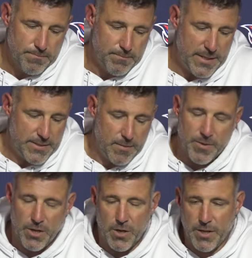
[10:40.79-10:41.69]
beat
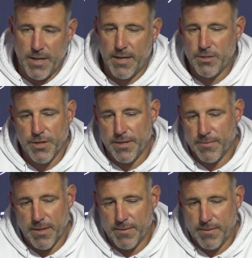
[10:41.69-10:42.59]
somebody on the edge like
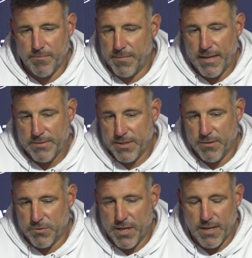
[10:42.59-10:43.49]
that guys
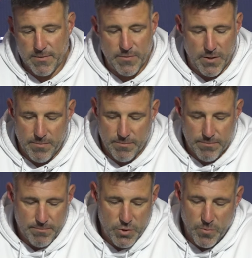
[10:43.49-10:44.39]
those guys have done
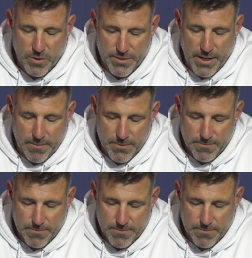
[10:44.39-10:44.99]
numerous times.